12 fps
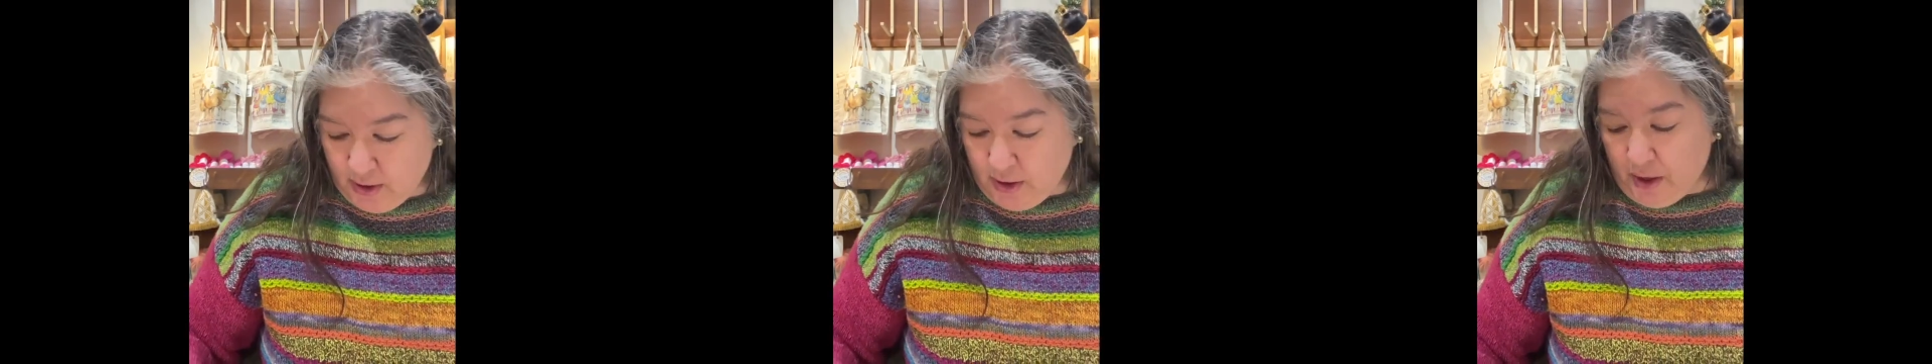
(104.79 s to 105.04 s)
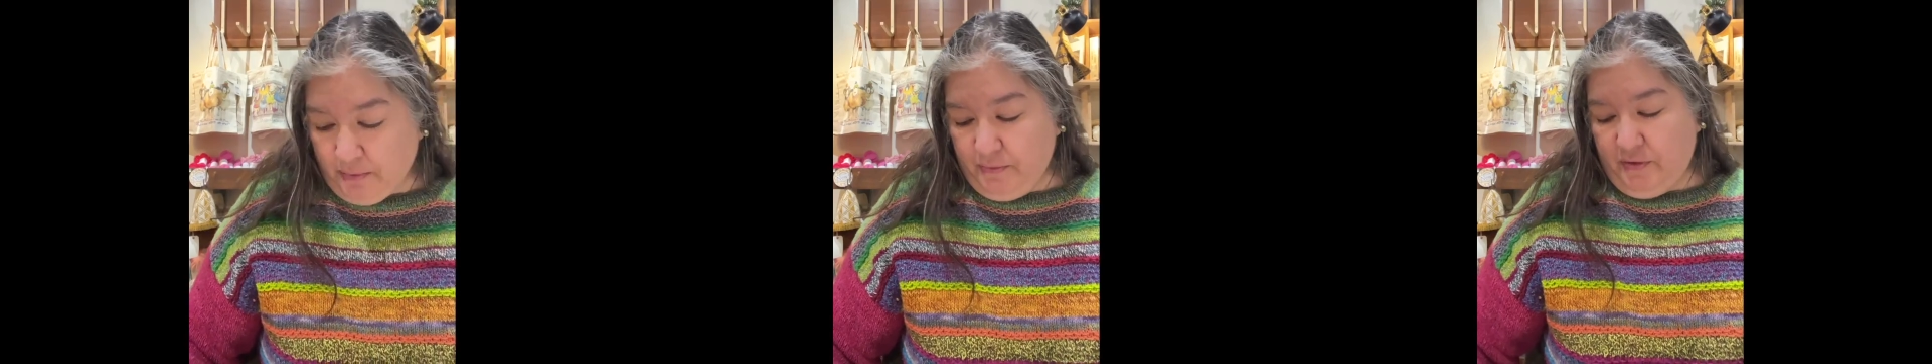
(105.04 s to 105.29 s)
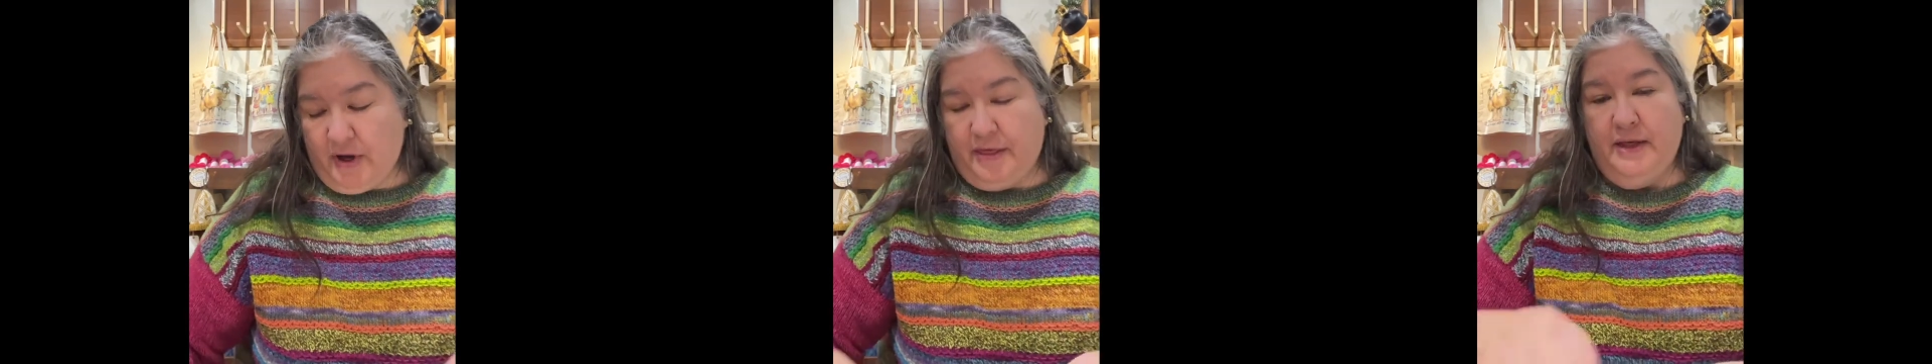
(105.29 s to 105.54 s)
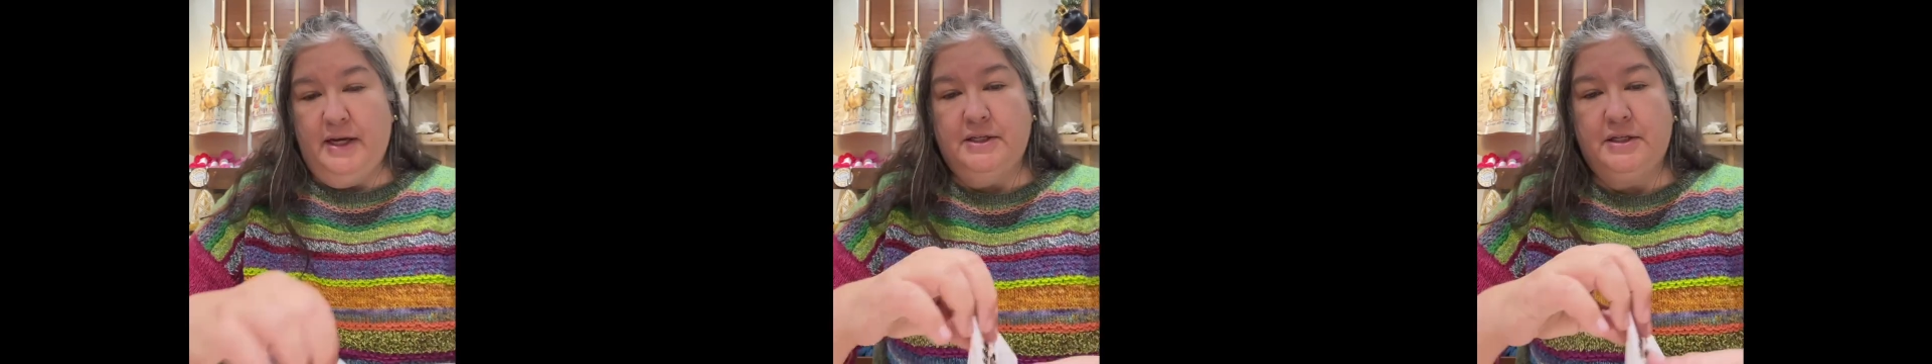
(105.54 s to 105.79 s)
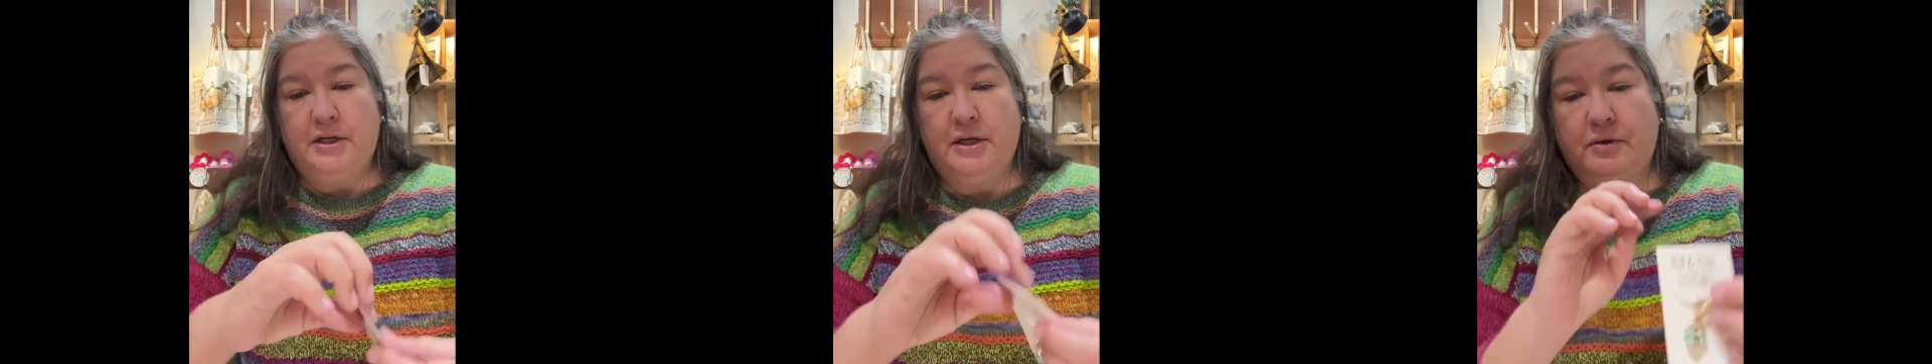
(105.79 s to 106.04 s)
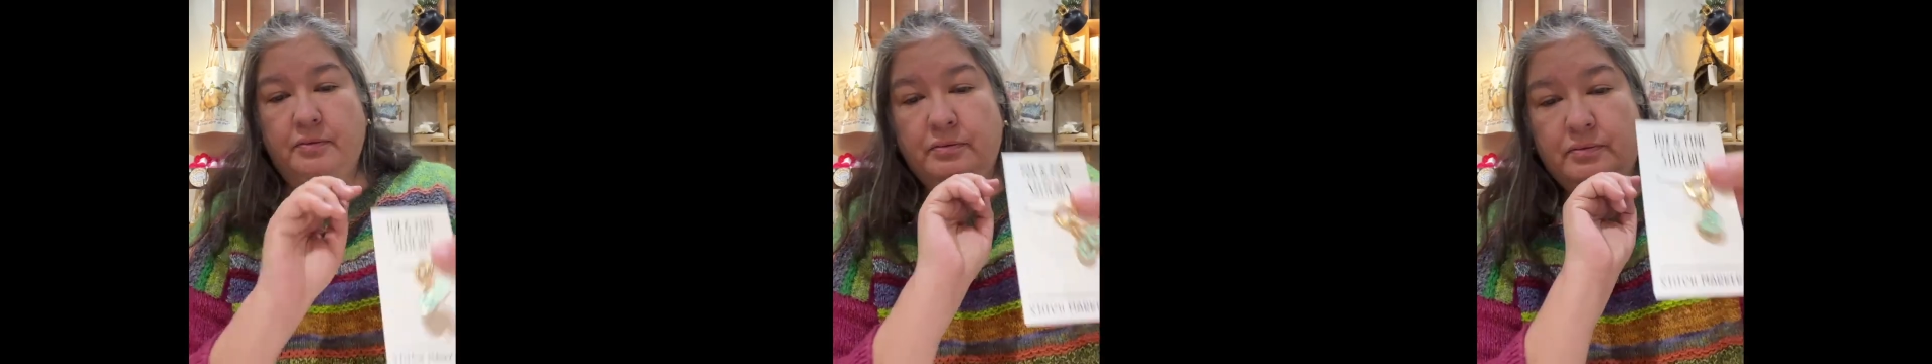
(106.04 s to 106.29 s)
Oh, we've got these too.
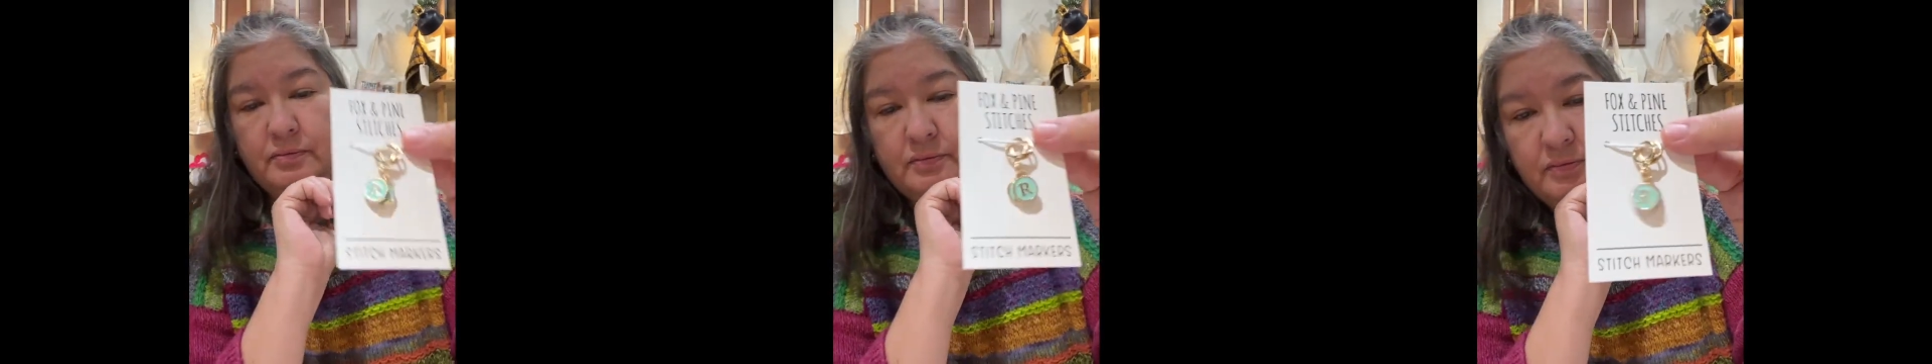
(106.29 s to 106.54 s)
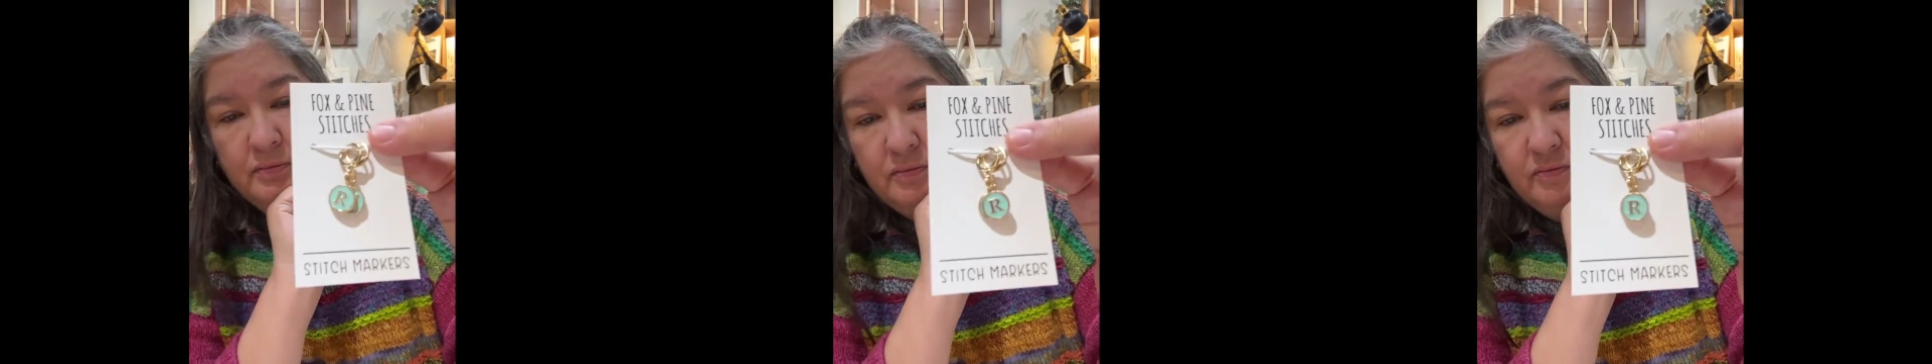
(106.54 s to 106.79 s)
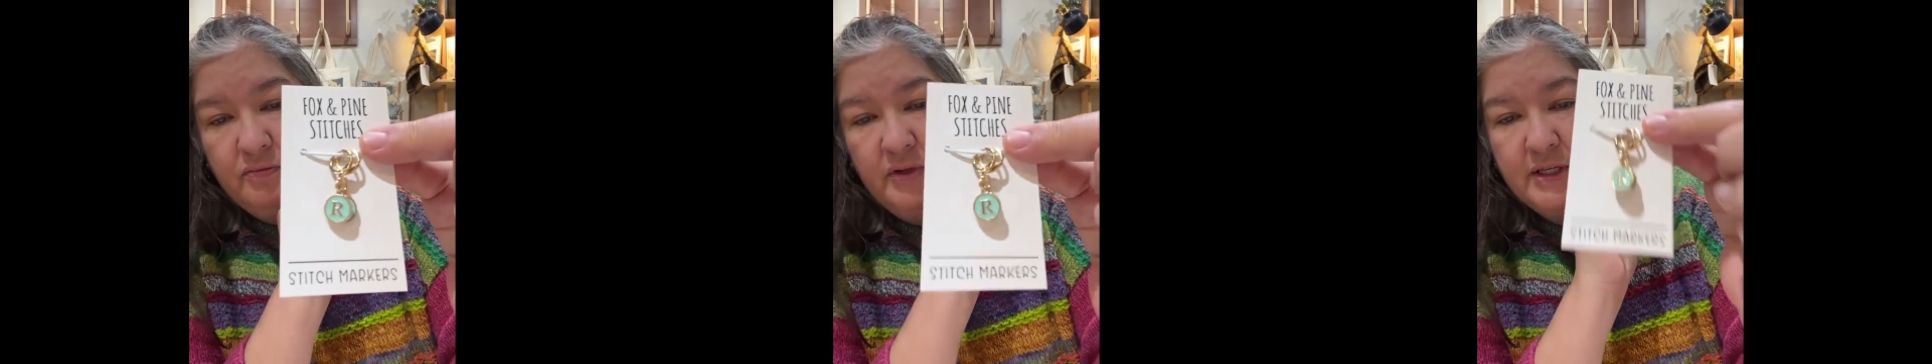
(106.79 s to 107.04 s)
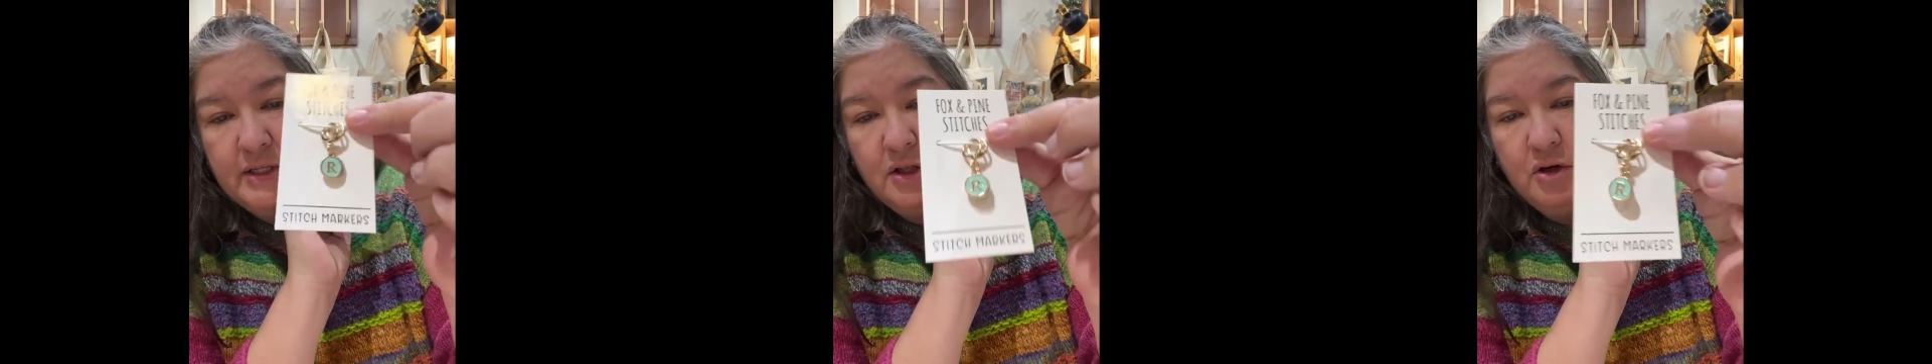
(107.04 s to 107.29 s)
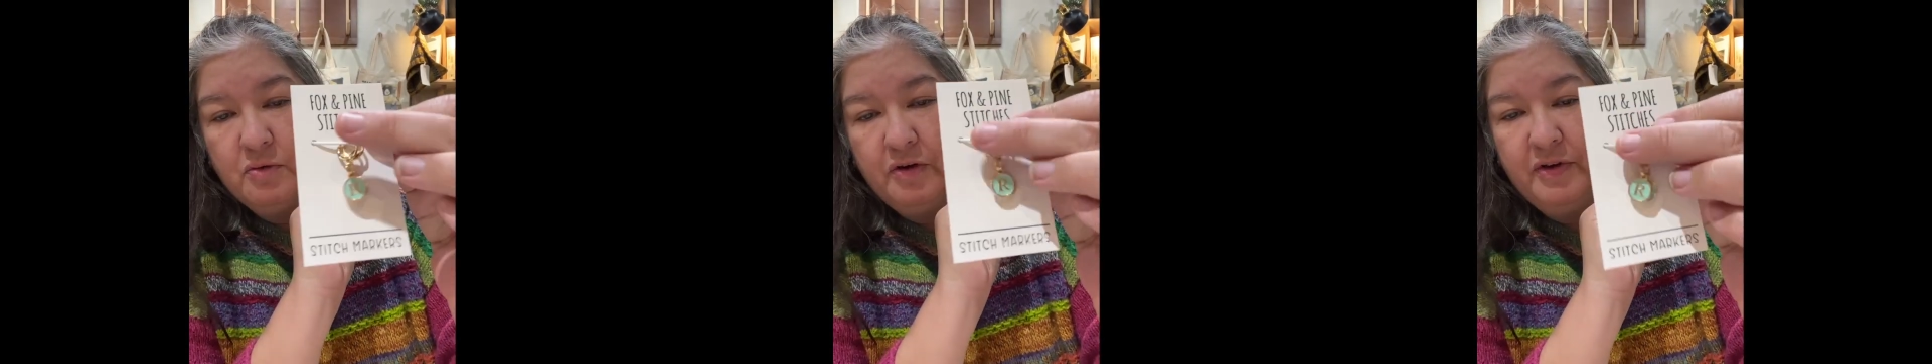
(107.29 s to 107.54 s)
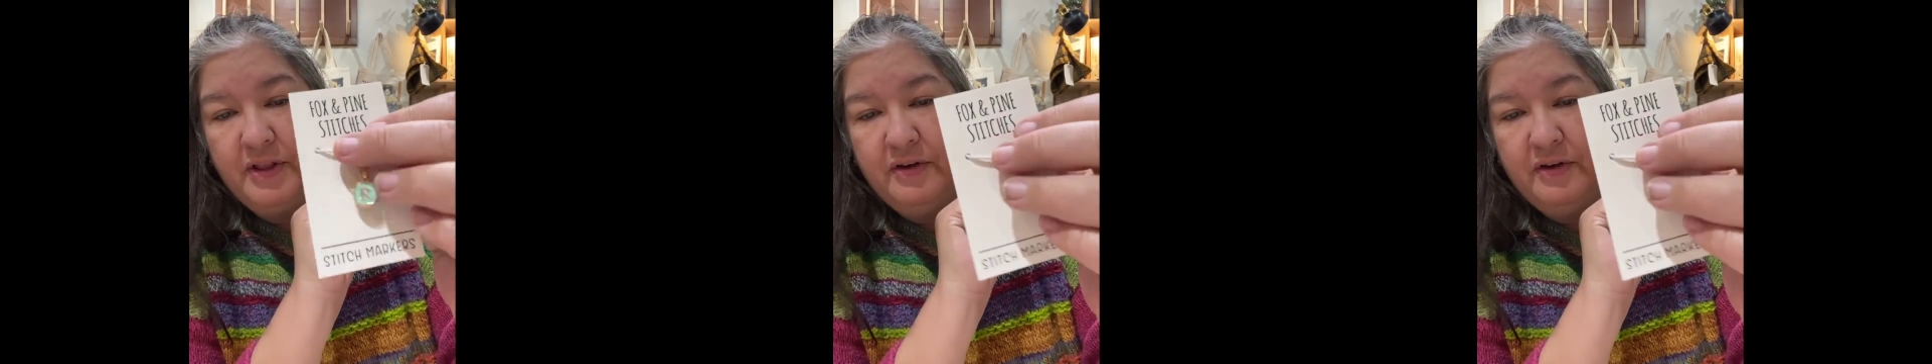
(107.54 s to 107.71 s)
These are a little more fun.